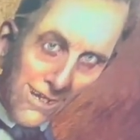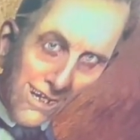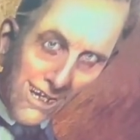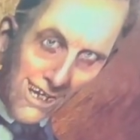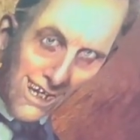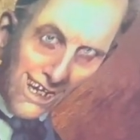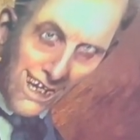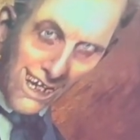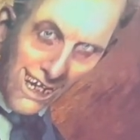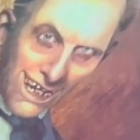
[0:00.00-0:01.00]
Spin
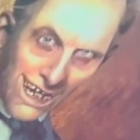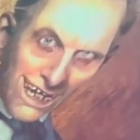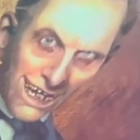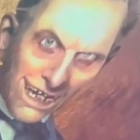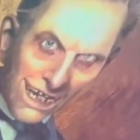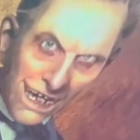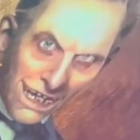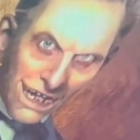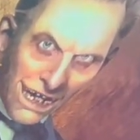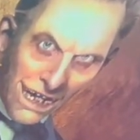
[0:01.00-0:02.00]
right, uh,
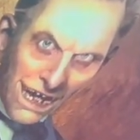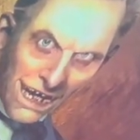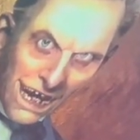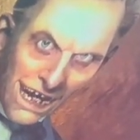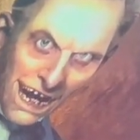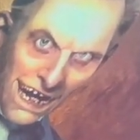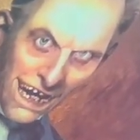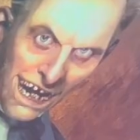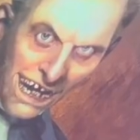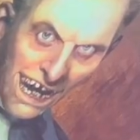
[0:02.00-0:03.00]
maybe.
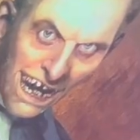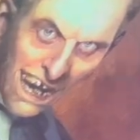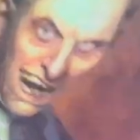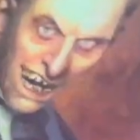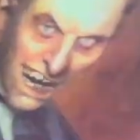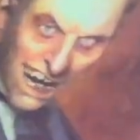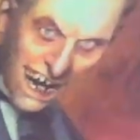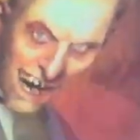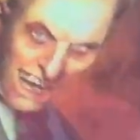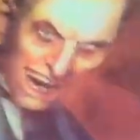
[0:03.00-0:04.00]
Close.
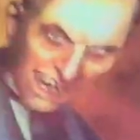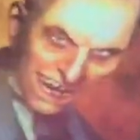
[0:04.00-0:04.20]
Yeah, it's